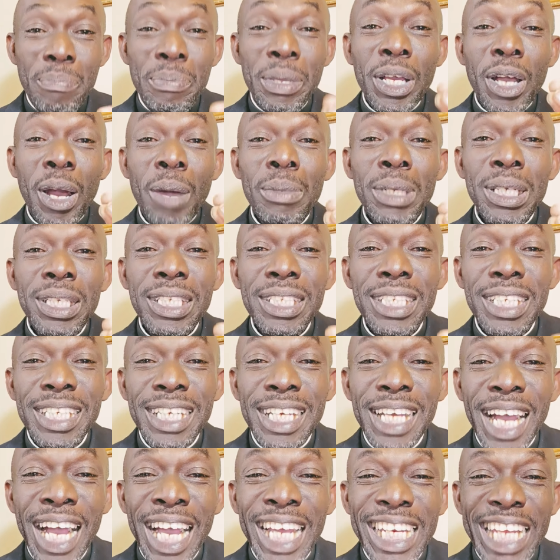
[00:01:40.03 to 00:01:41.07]
becoming
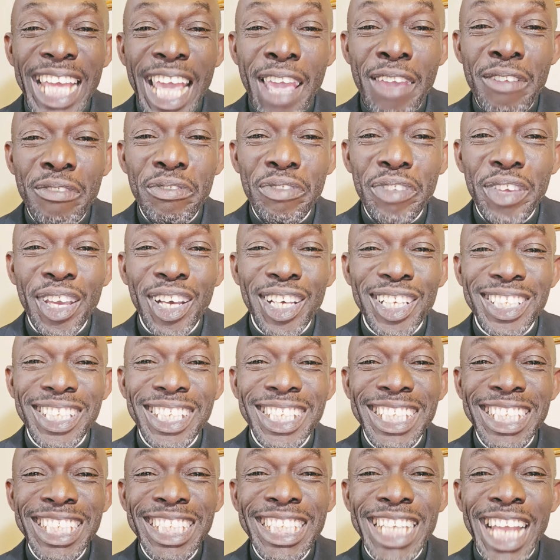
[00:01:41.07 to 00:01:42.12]
an
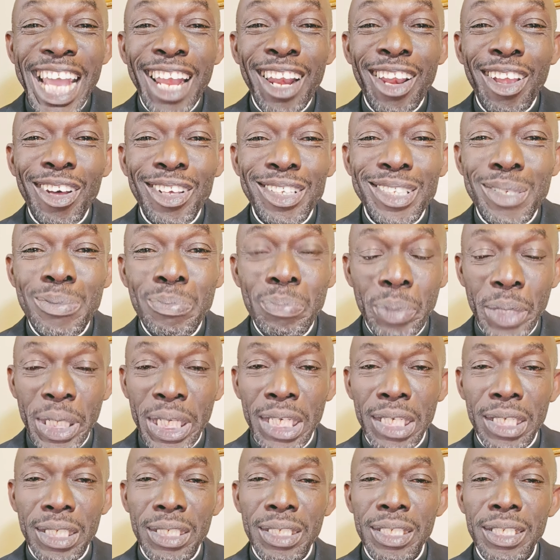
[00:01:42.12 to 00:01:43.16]
envious, jealous
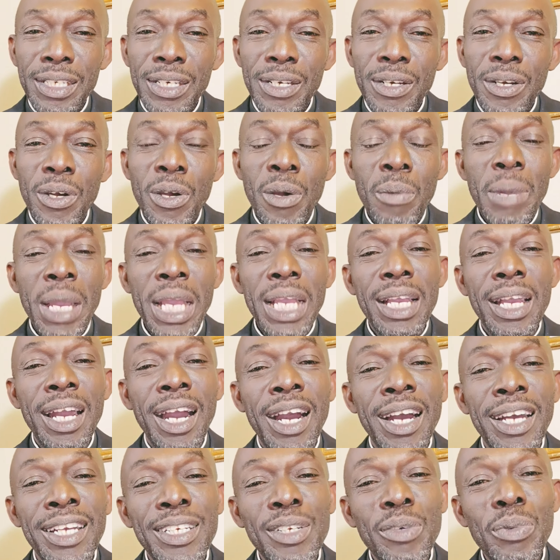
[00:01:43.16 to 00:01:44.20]
being? Oh my
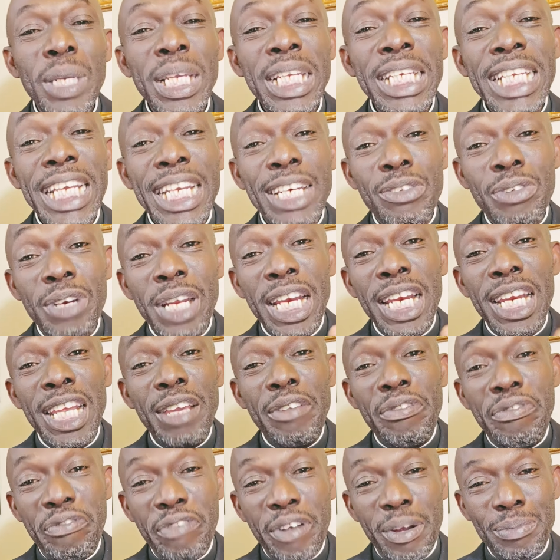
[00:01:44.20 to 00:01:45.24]
God, we need
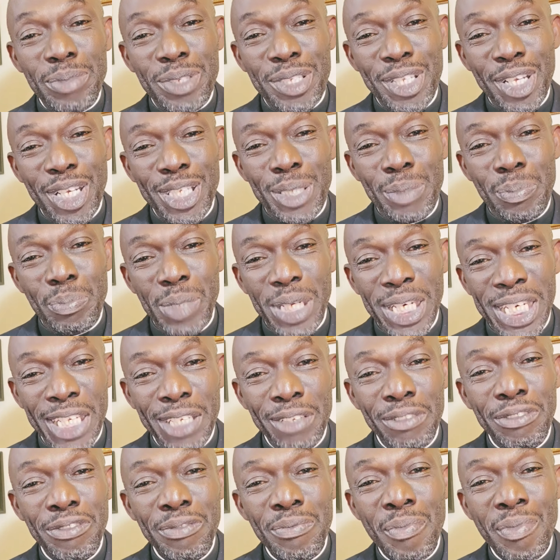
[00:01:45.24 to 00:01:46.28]
relief from such
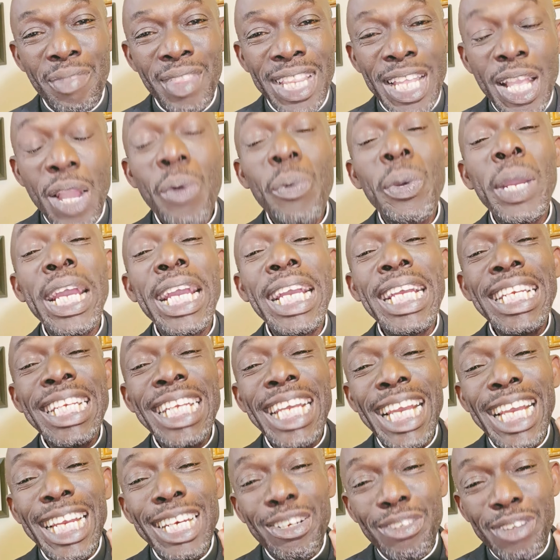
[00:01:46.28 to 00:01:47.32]
belief. We
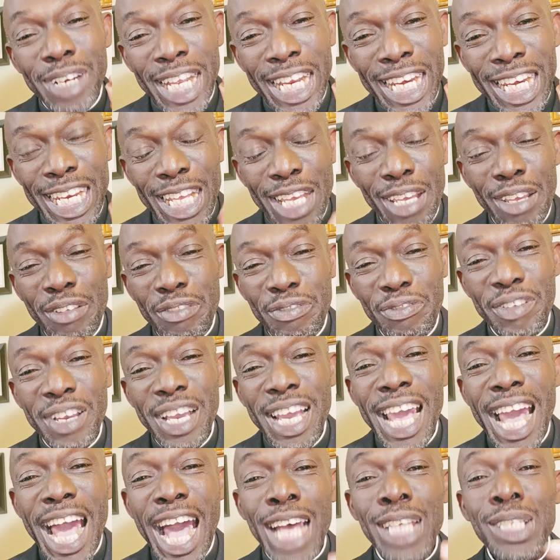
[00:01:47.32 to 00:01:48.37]
need relief.
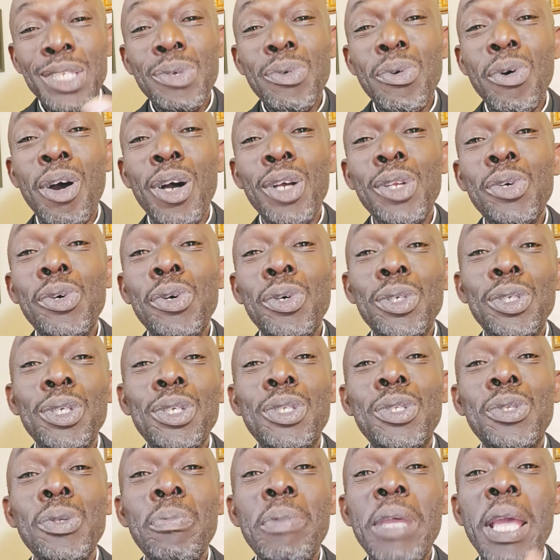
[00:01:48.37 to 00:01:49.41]
As one who
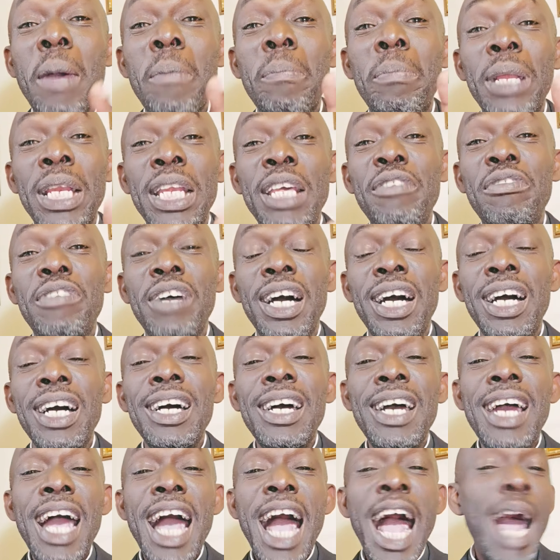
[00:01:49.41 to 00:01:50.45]
used to be a believer,
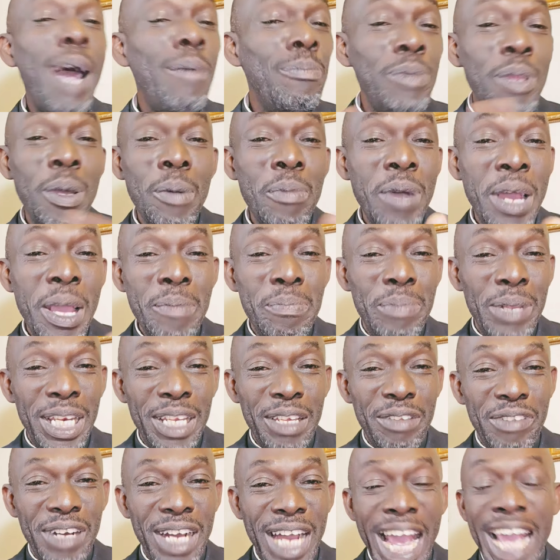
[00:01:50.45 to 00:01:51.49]
I'm no more a
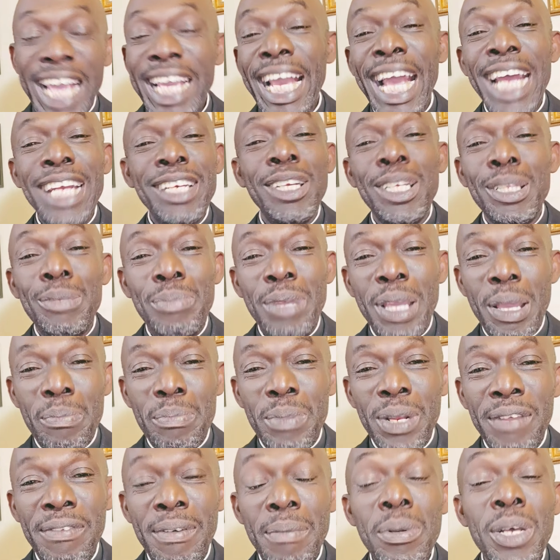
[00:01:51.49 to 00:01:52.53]
believer. I cannot be a
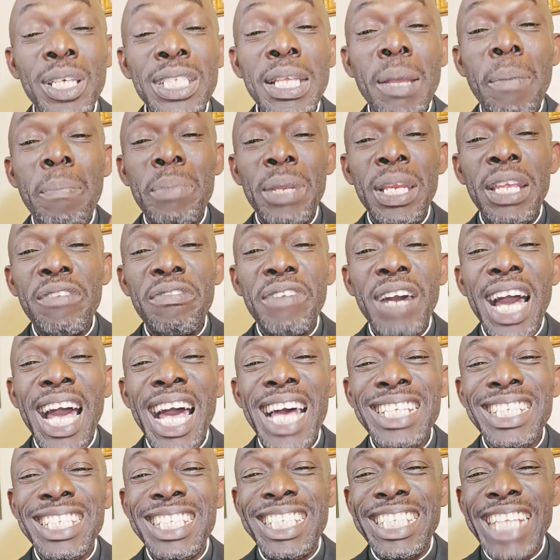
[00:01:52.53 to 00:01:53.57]
believer because a believer
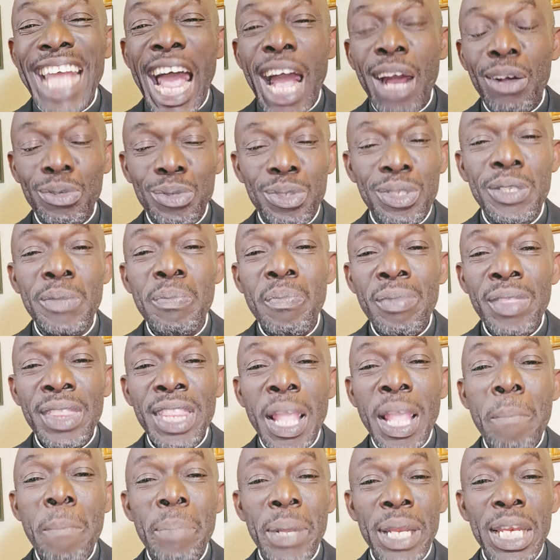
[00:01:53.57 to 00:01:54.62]
has doubt.
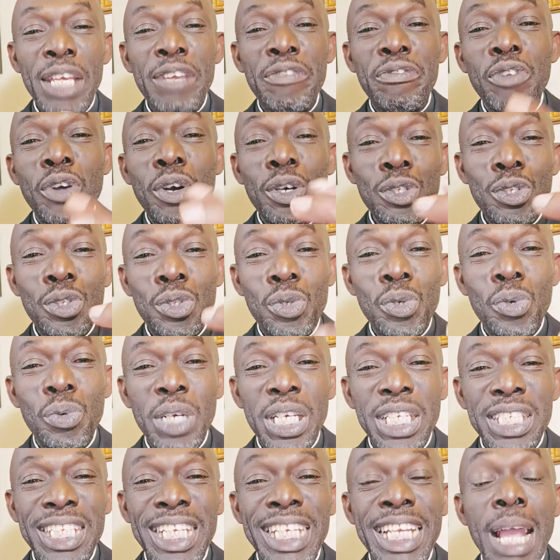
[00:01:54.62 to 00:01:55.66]
Belief goes two
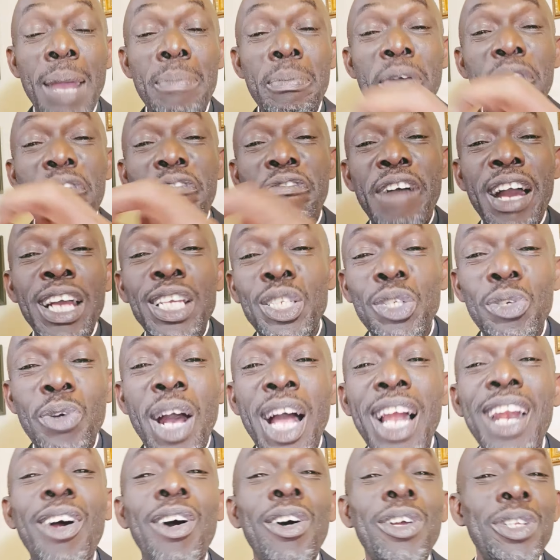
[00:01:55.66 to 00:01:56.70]
ways. It can be
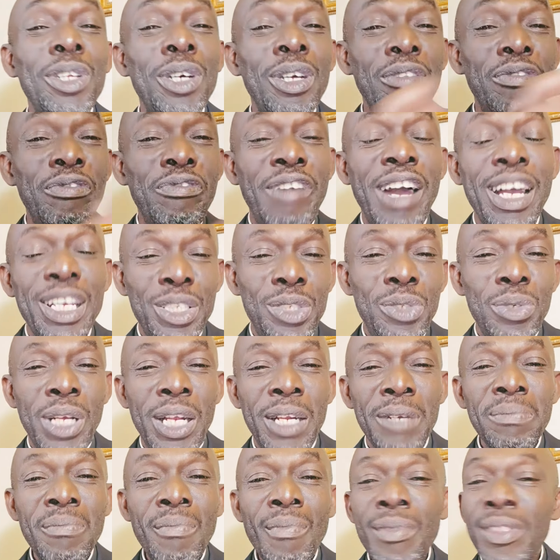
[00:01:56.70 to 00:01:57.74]
factual or
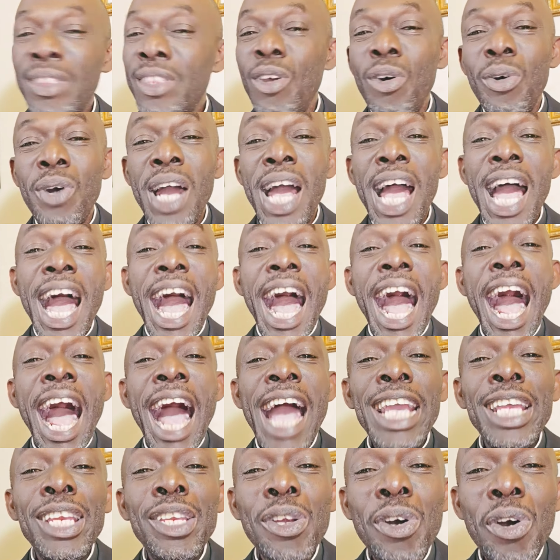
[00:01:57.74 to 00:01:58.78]
non-factual. No,
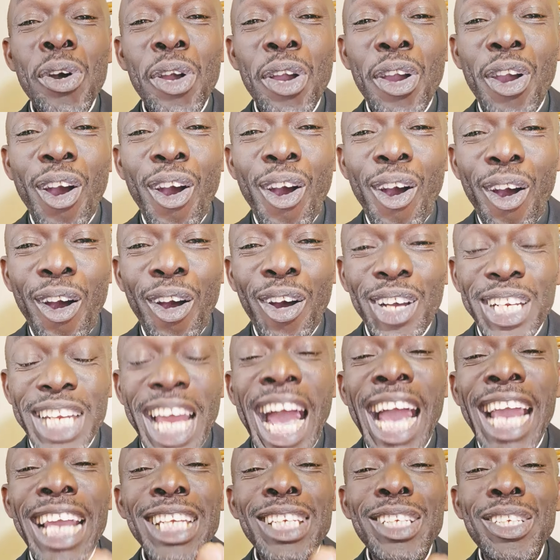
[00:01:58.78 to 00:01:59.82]
I know God.
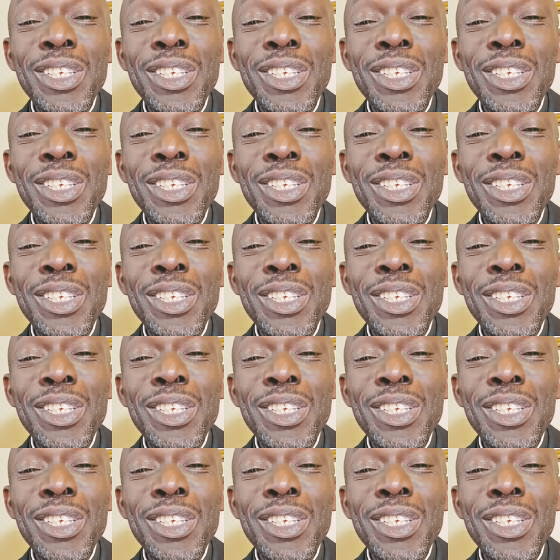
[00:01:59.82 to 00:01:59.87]
I